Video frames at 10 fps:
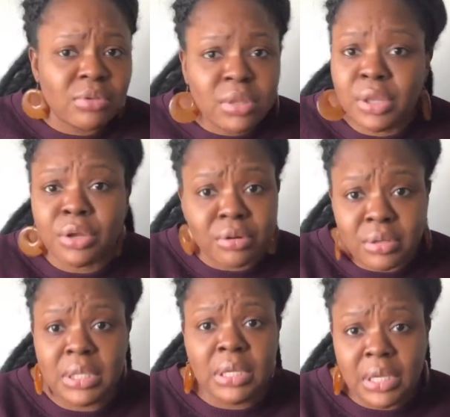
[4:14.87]

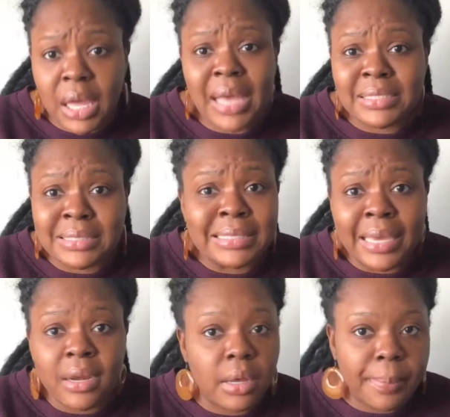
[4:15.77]
Literally, I just
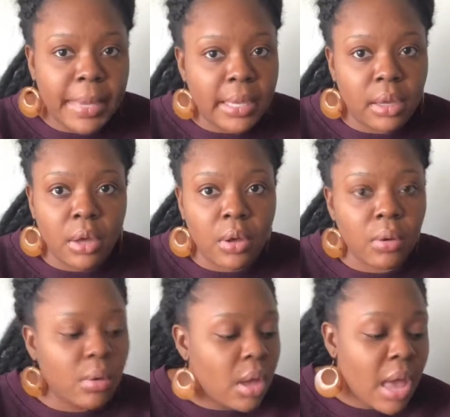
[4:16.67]
get up and
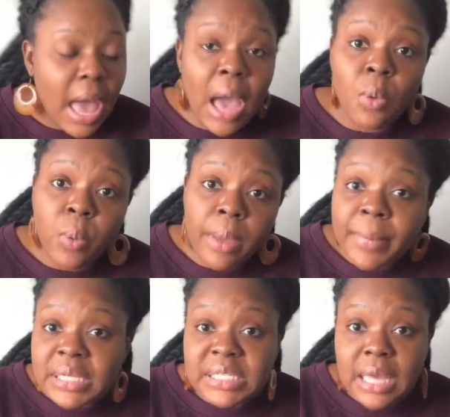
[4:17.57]
go. I wet
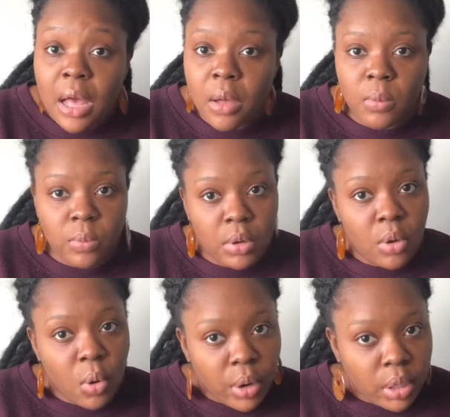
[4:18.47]
my scalp
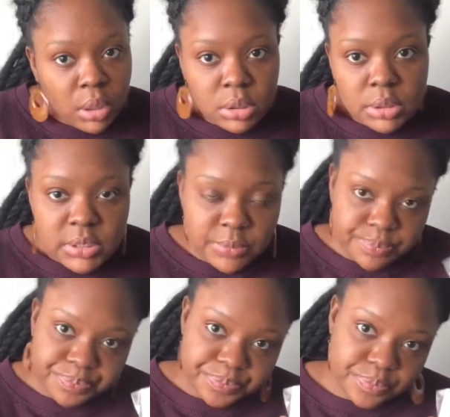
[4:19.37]
with oils
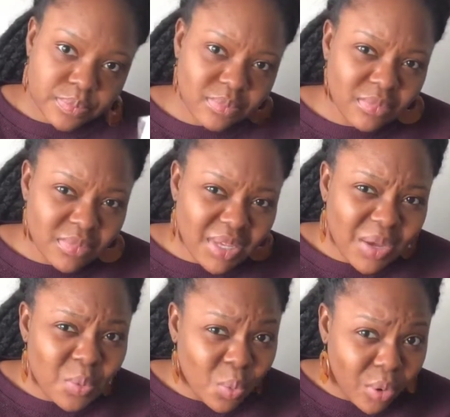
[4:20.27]

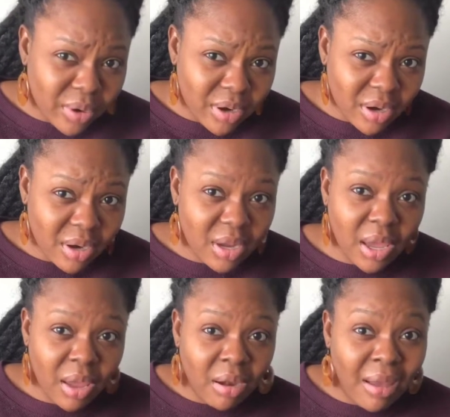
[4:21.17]
and water,
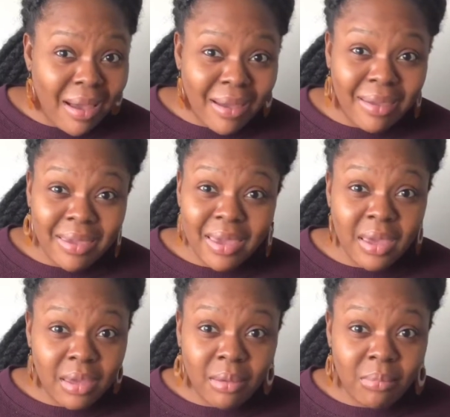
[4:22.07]
and I
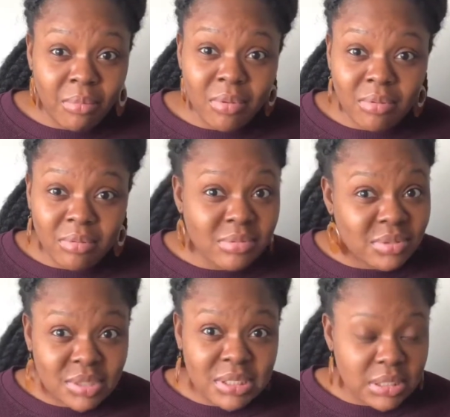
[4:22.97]
am
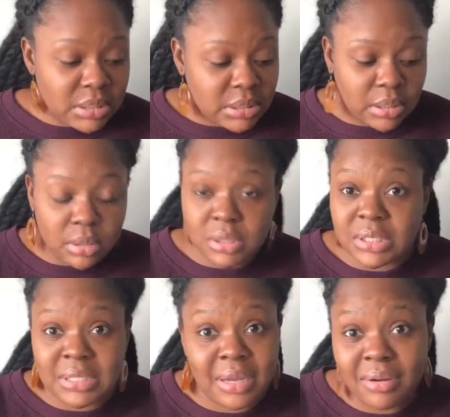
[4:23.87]
just good to go
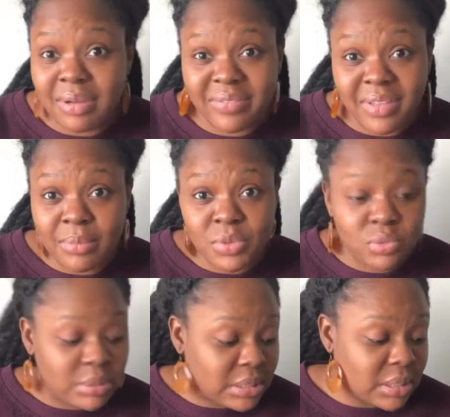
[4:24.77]
because I don't have time to
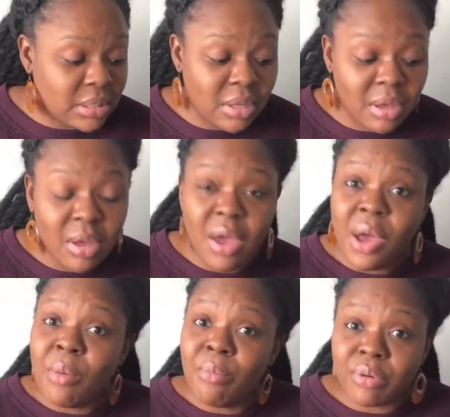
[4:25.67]
be sitting there
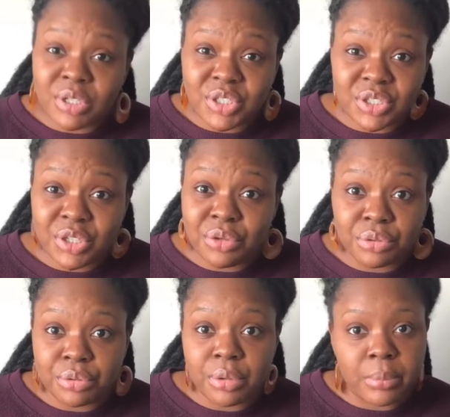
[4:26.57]
brushing
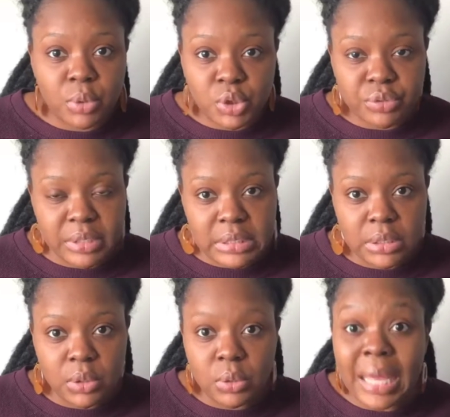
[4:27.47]
you and
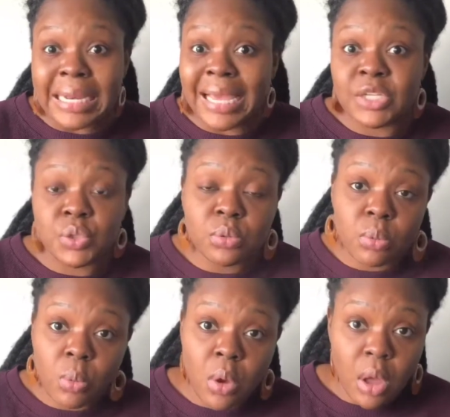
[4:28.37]
moisturizing you. And I do
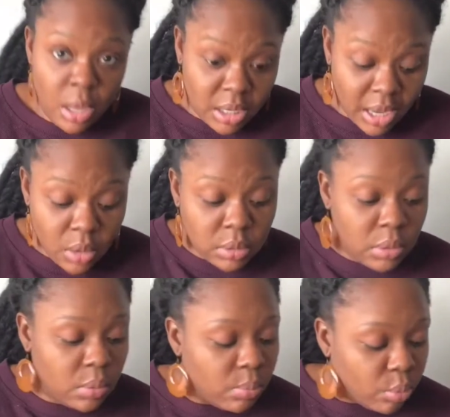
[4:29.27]
not
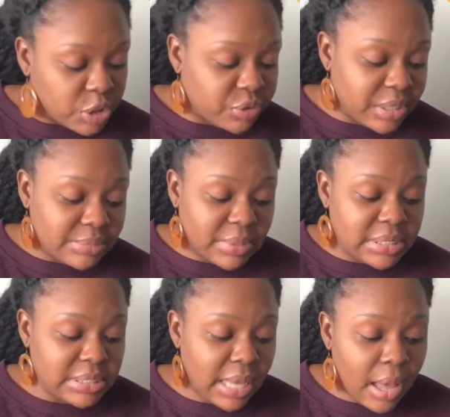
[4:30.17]
only moisturize my
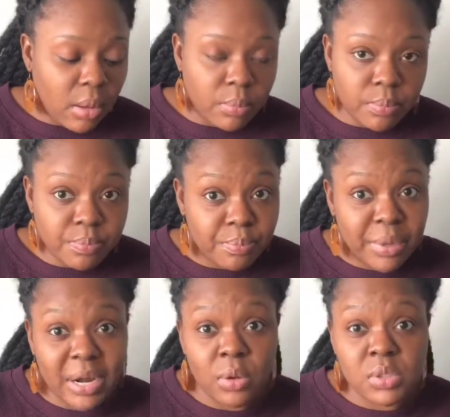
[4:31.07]
scalp,
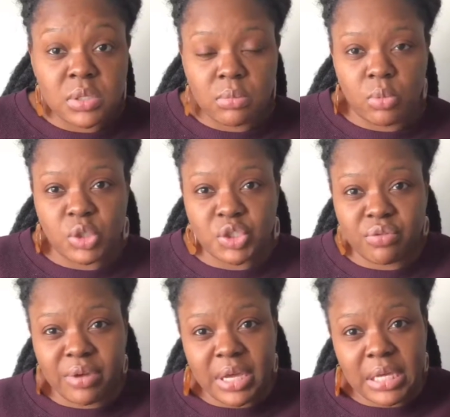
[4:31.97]
but I also
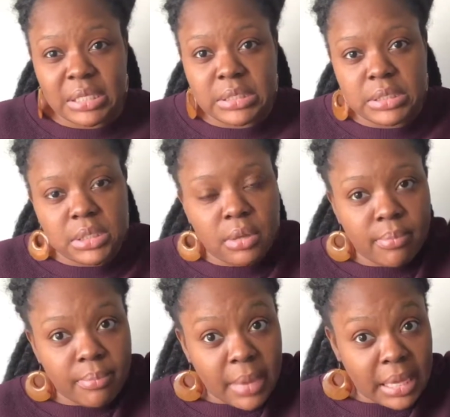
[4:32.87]
moisturize
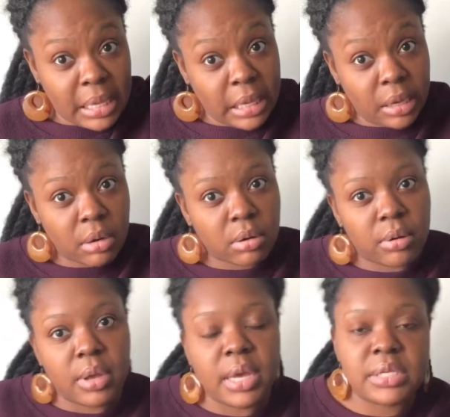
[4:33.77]
my hair
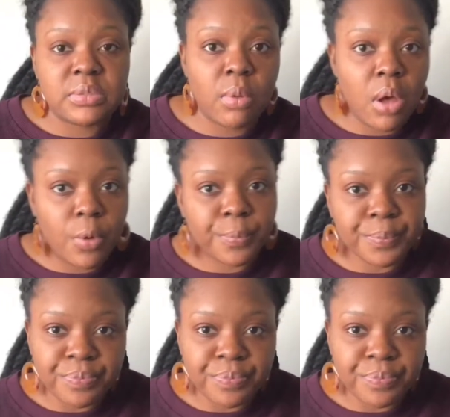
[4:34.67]
as well.